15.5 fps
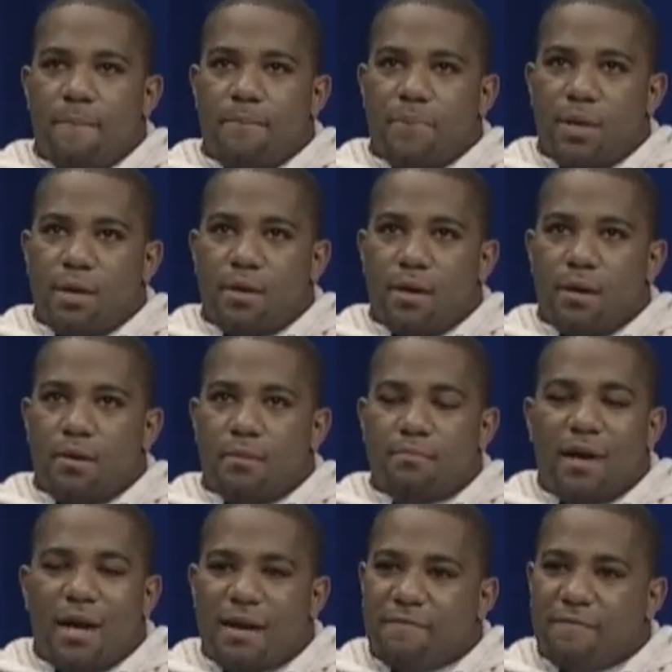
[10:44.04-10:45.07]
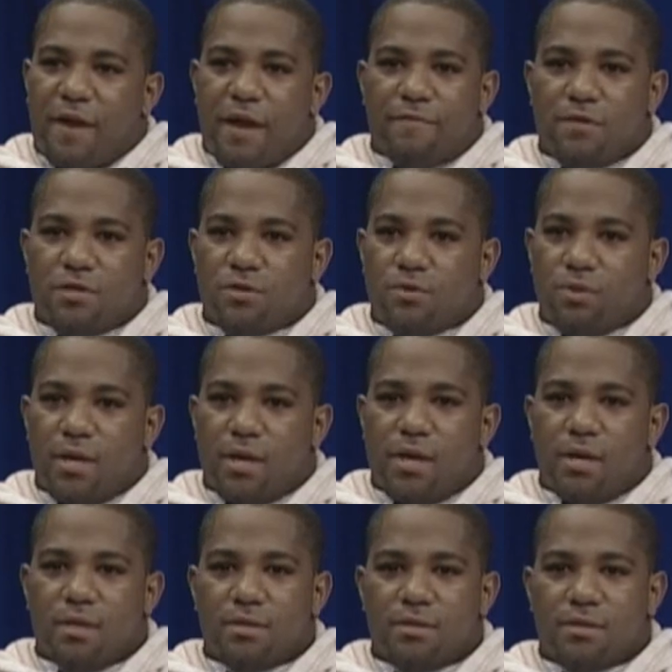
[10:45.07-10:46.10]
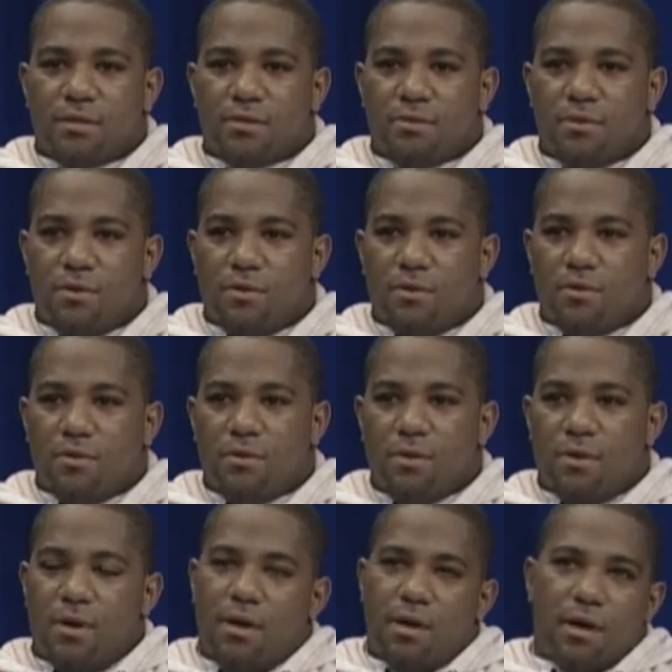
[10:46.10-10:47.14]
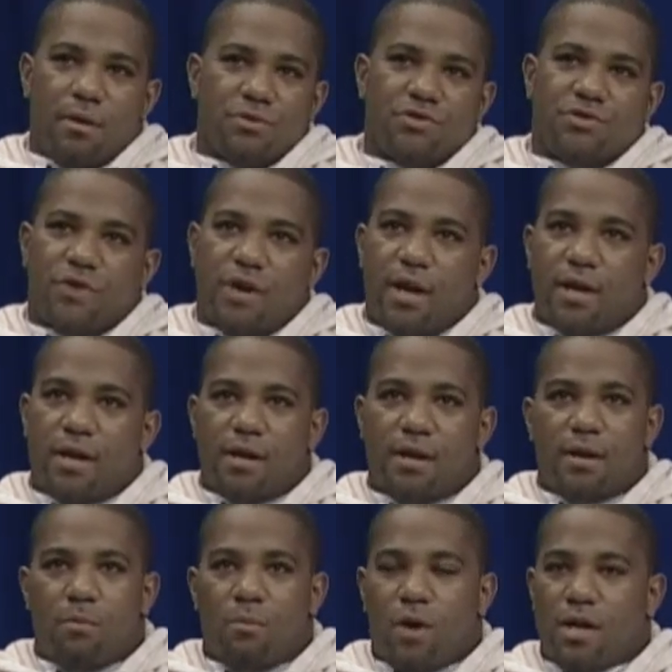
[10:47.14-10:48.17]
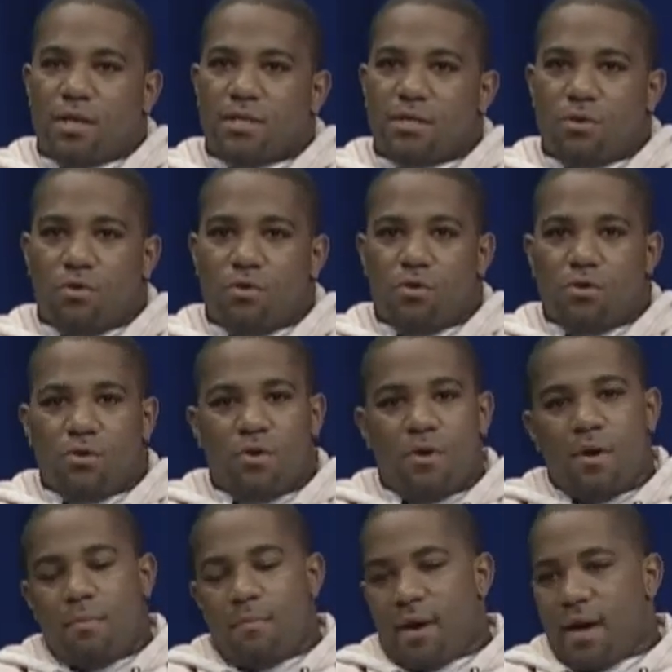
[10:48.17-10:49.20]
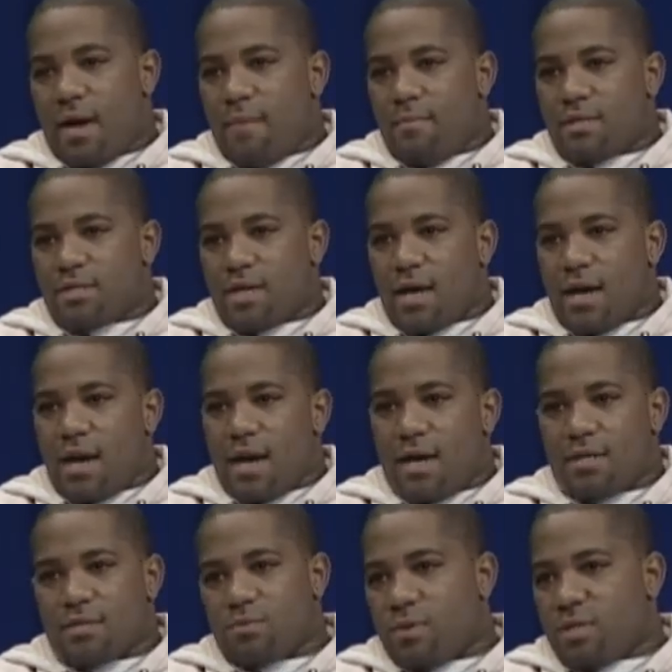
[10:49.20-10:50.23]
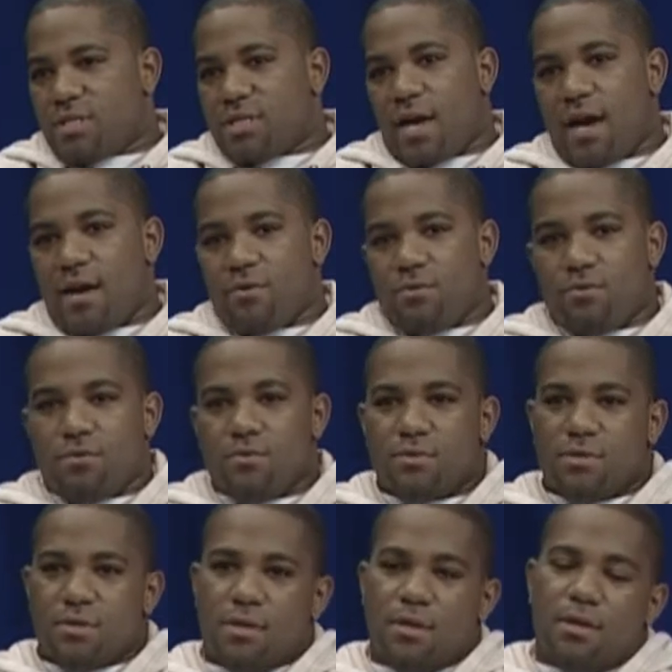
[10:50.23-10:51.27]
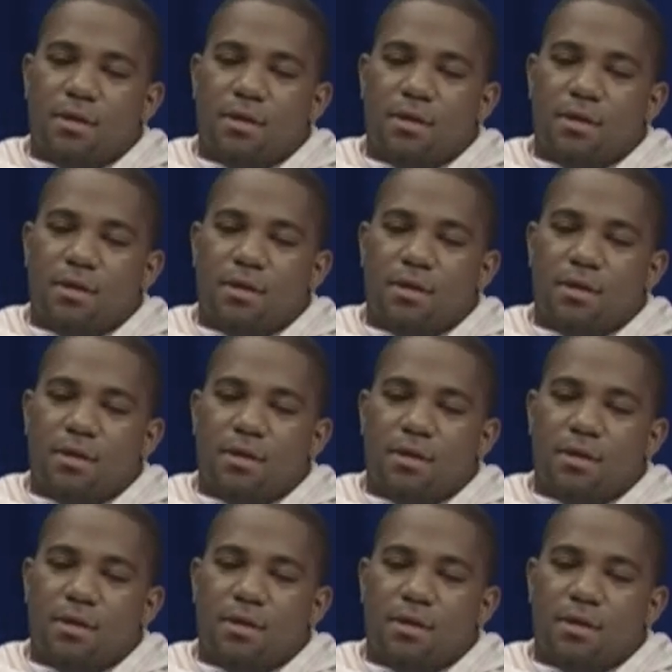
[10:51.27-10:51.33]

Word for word: but um, I didn't fight for two years. You know, I was training. I'm watching all my amateur guys win titles.